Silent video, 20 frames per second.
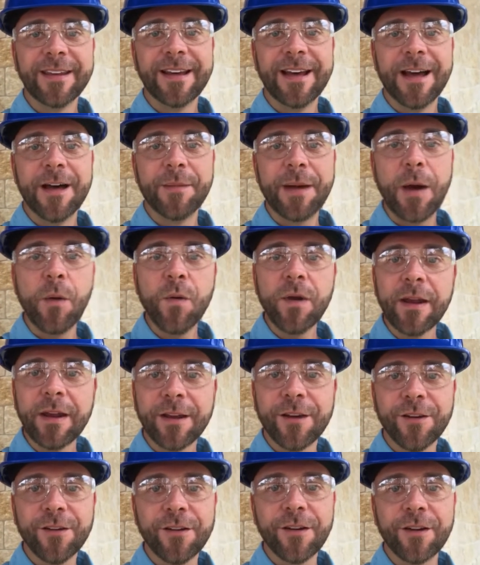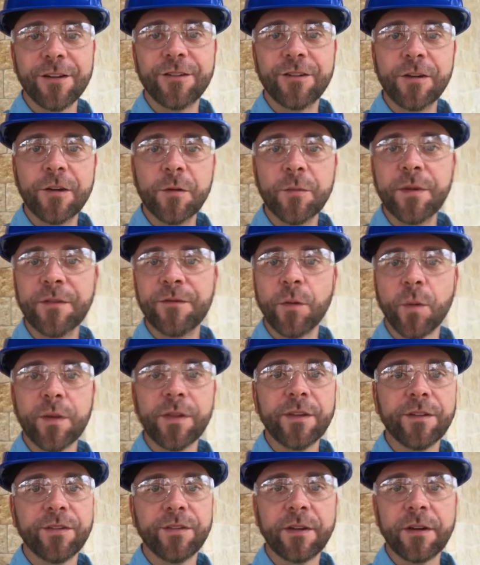I want to encourage you,
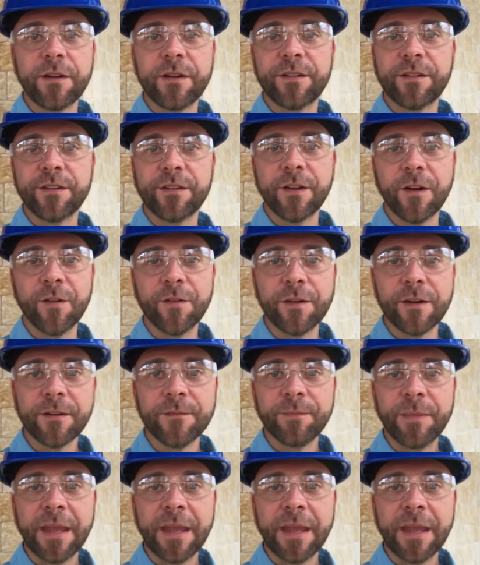before this series is over,